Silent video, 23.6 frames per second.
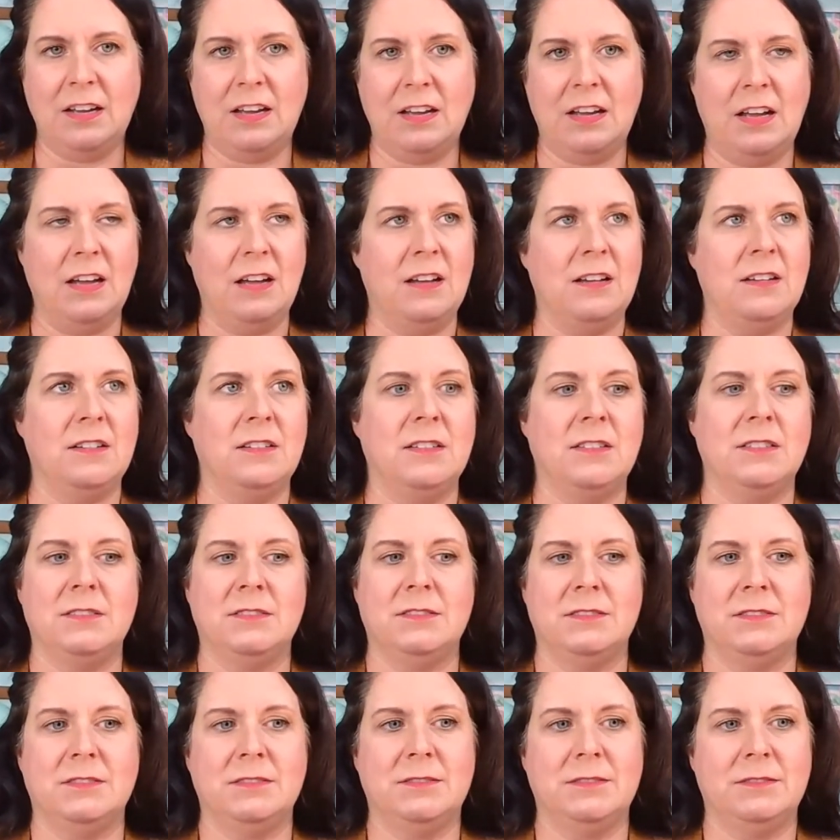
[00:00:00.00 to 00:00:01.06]
I
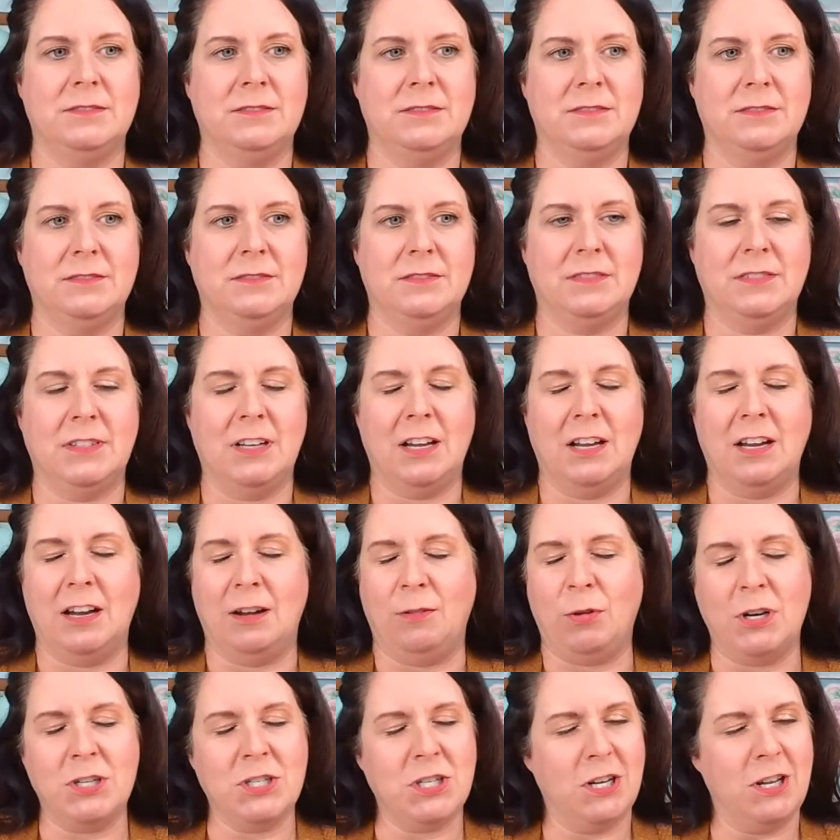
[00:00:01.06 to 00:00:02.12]

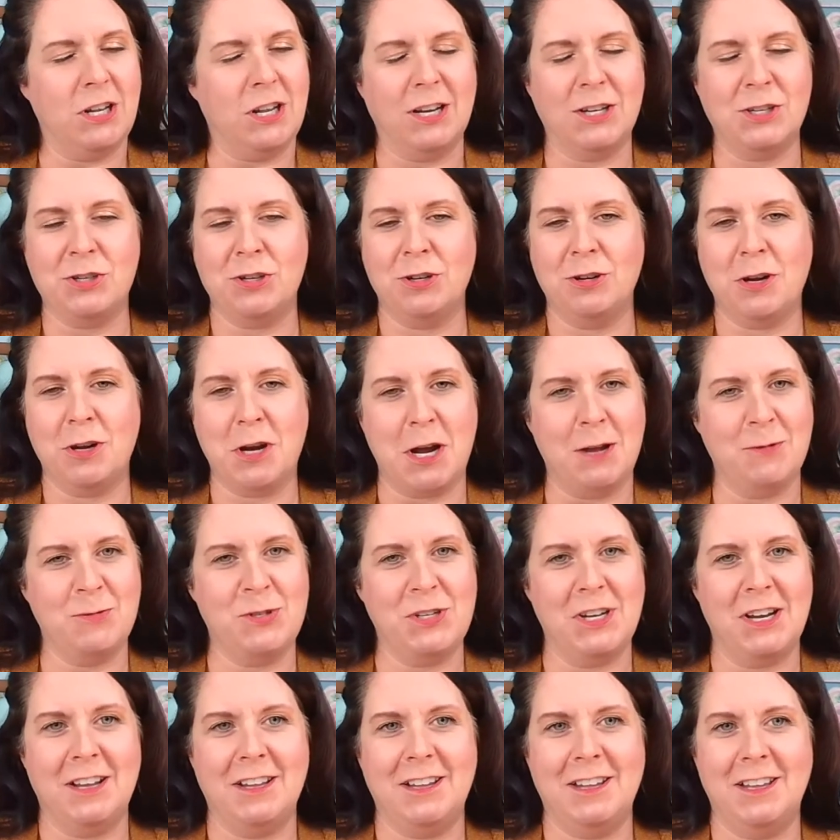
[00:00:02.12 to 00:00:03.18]
watch a lot of true crime,
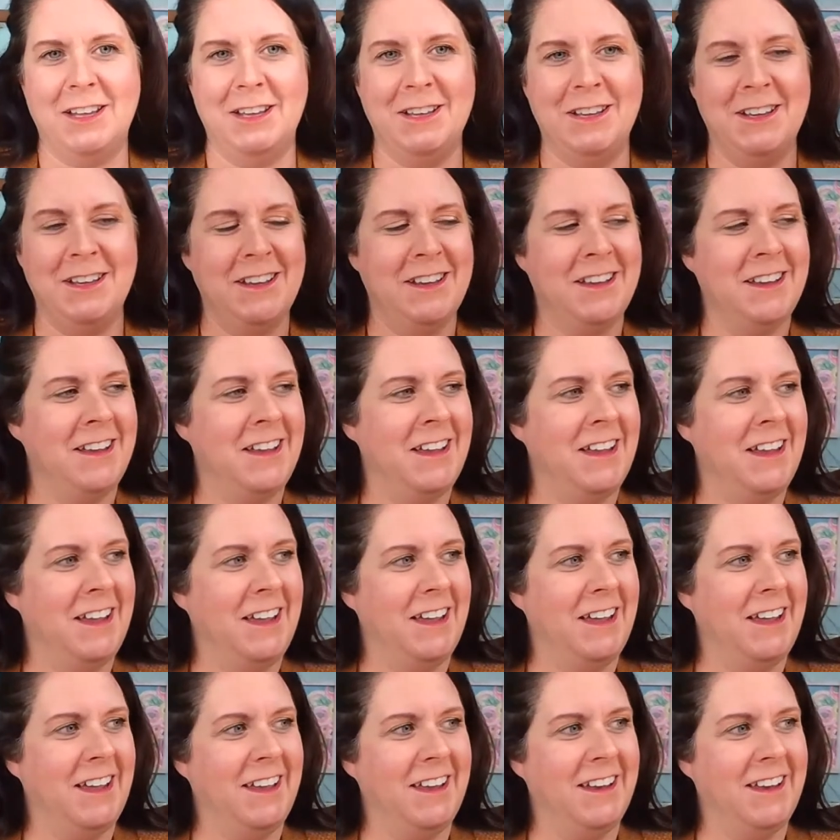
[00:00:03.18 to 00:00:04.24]
Shayla.
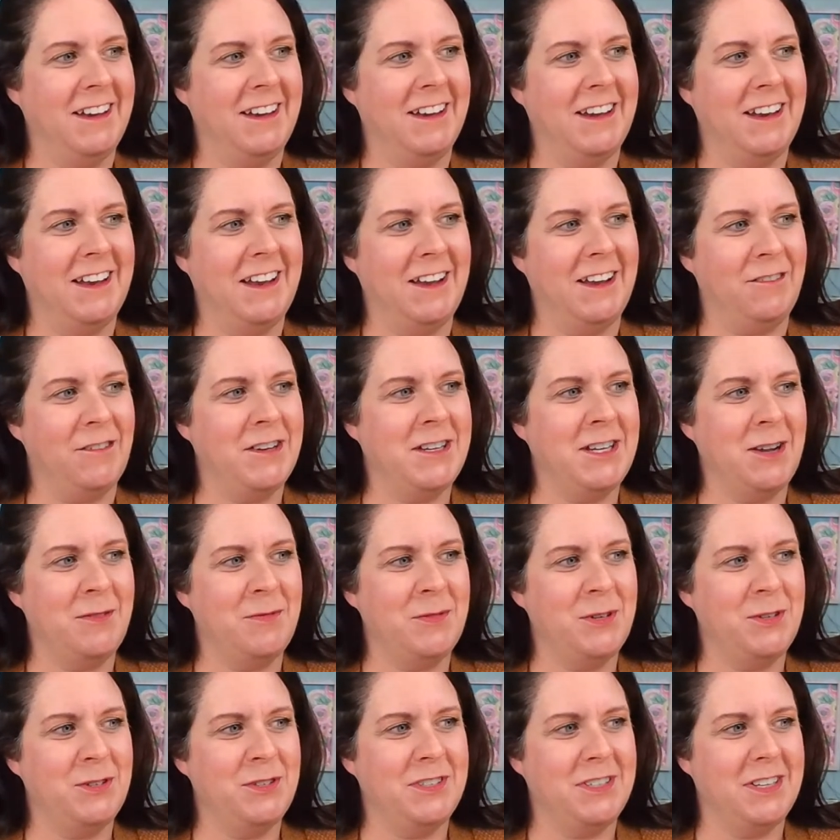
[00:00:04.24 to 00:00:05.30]
And every time
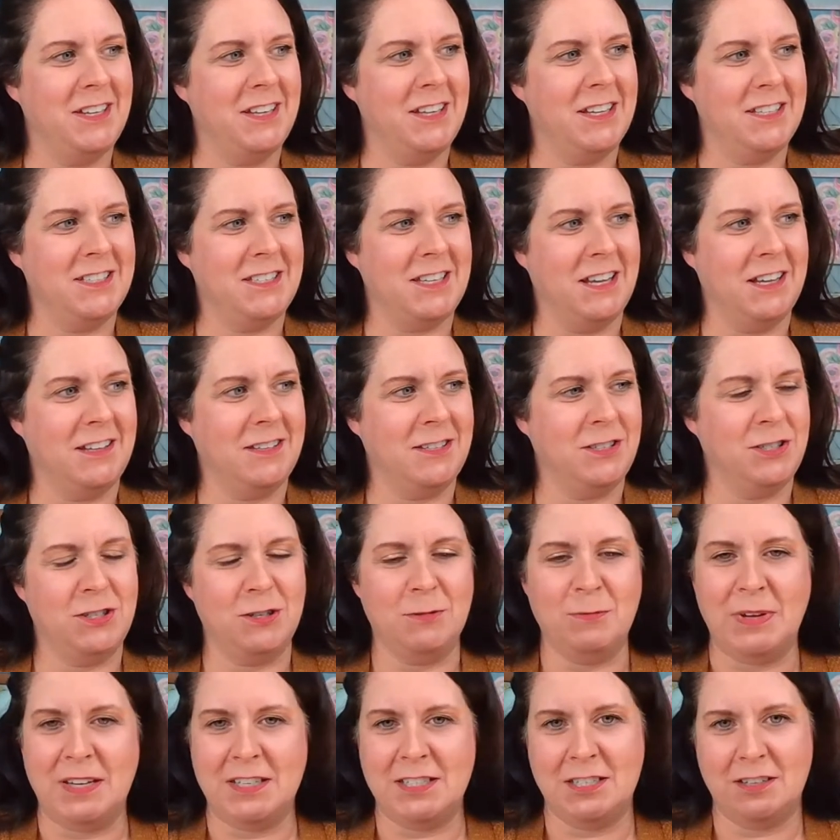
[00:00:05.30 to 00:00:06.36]
you see this, like this
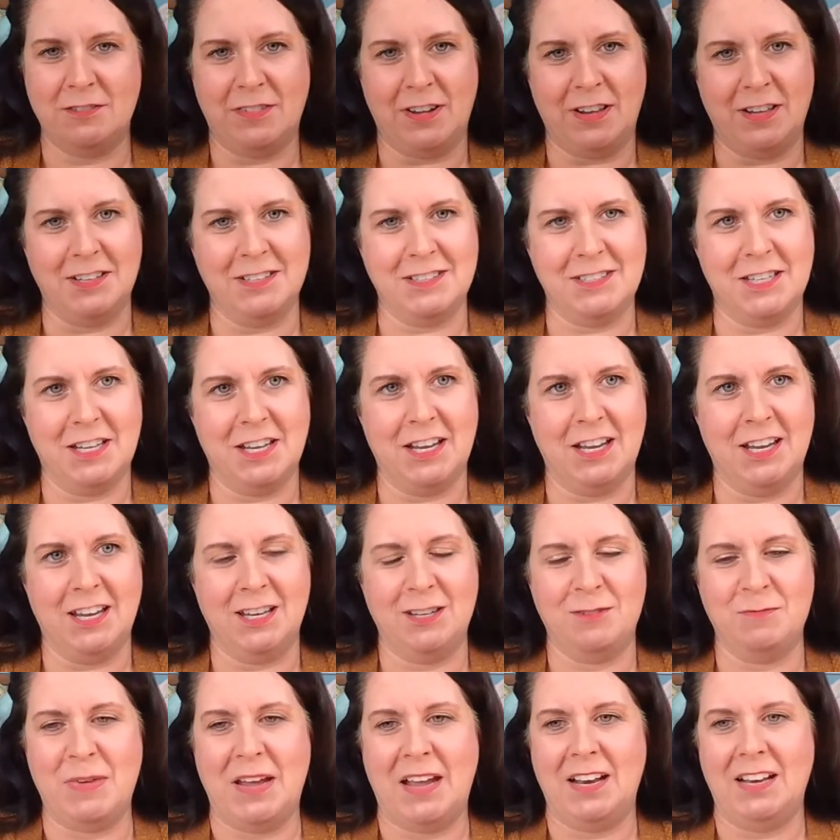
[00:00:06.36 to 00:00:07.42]
domestic violence thing
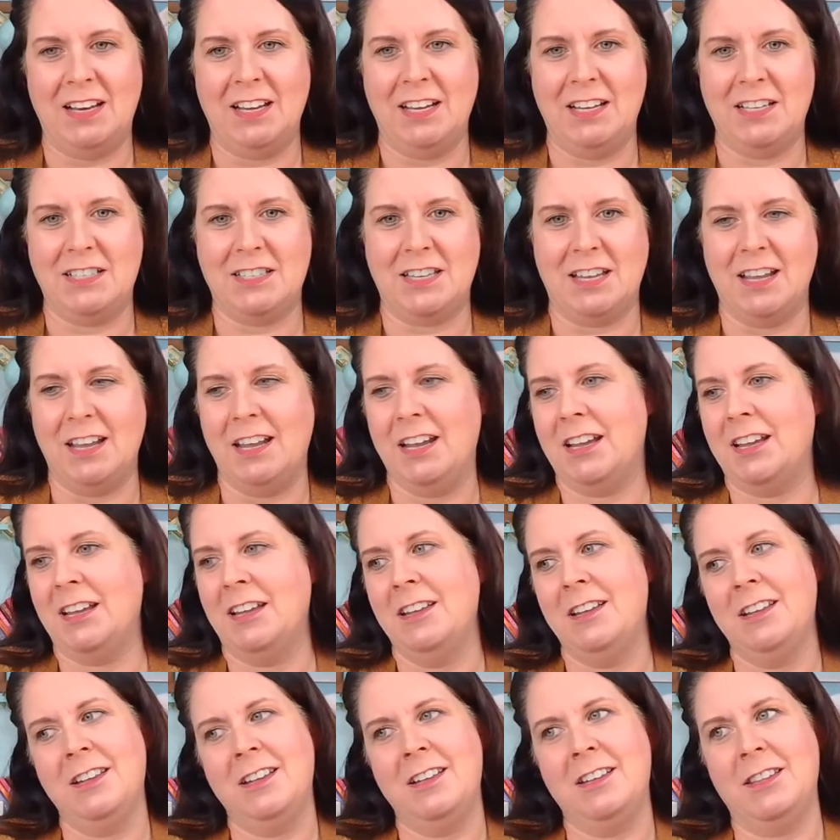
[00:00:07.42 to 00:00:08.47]
end badly, it's like
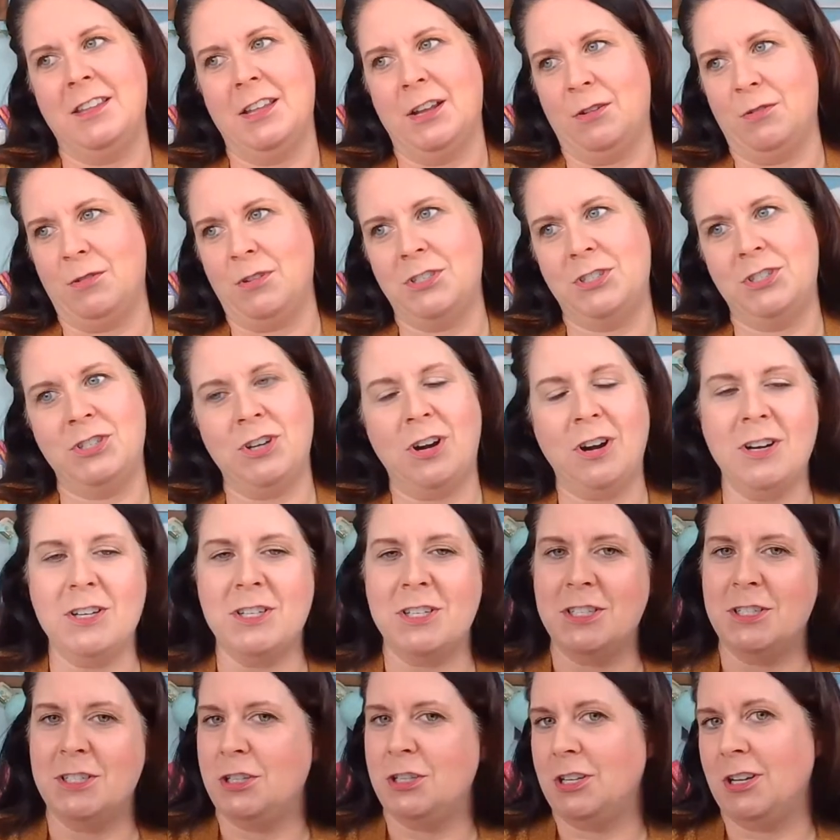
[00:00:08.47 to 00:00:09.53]
there was
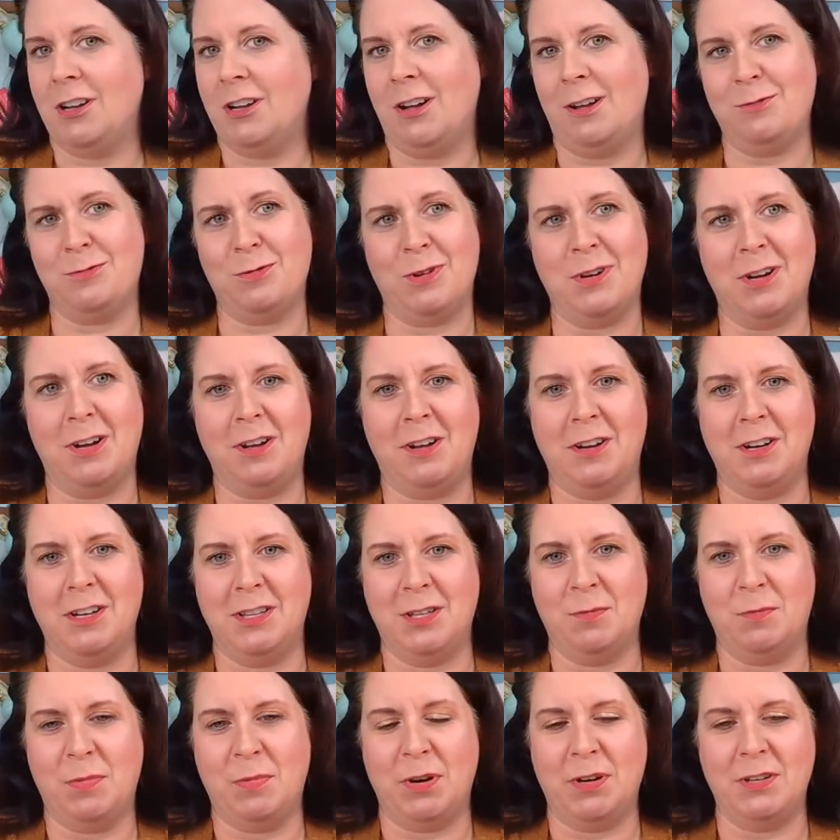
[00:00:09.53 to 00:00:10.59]
charges and the cops were called and
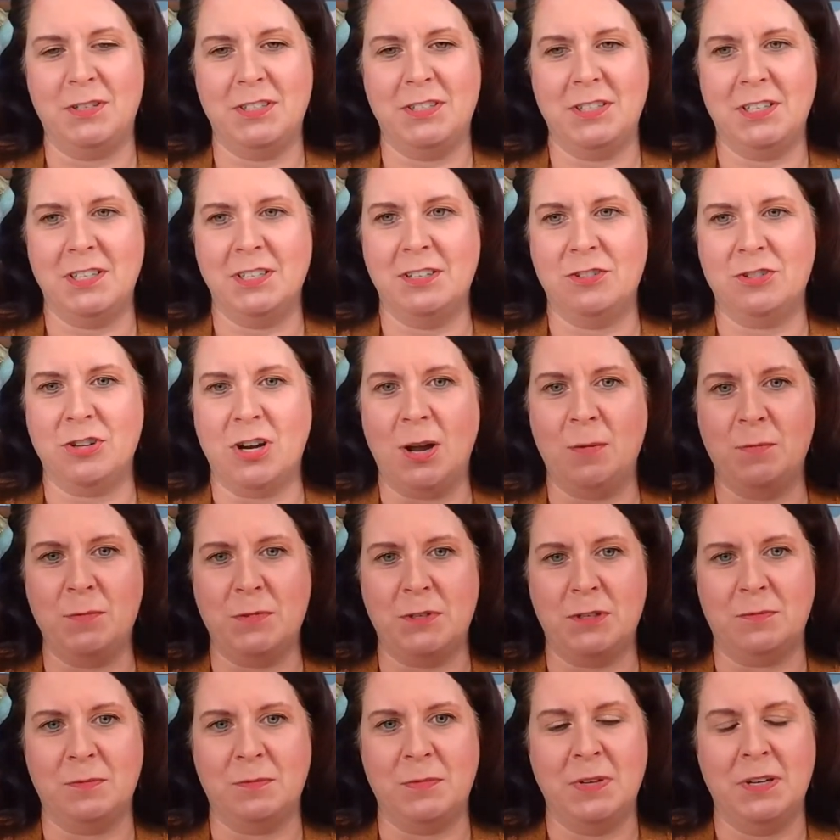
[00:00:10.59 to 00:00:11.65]
the person dropped
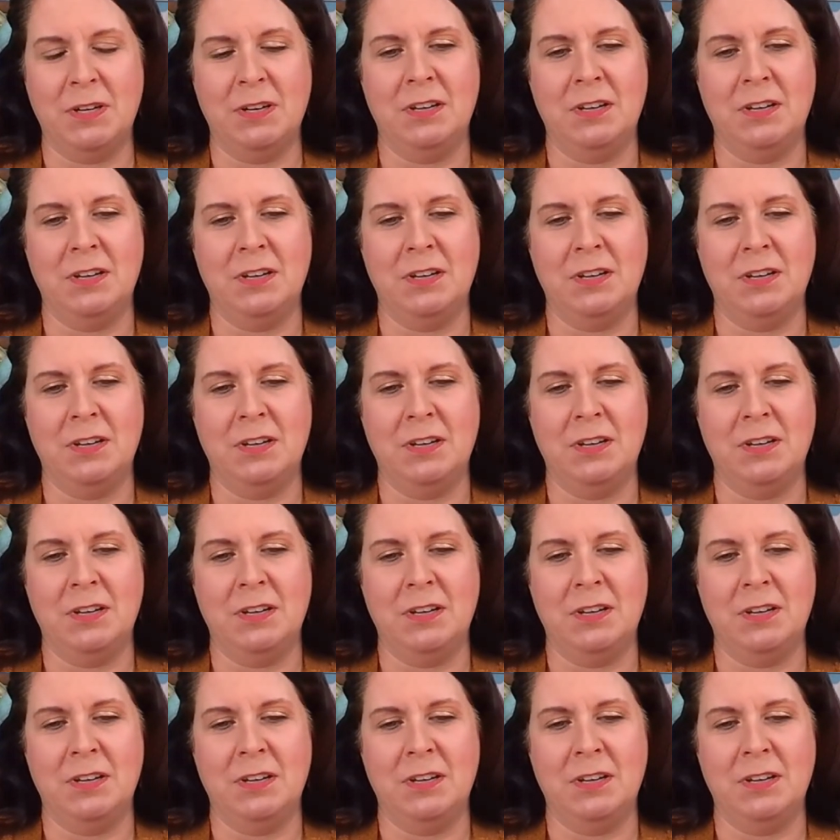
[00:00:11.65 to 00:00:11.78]
them.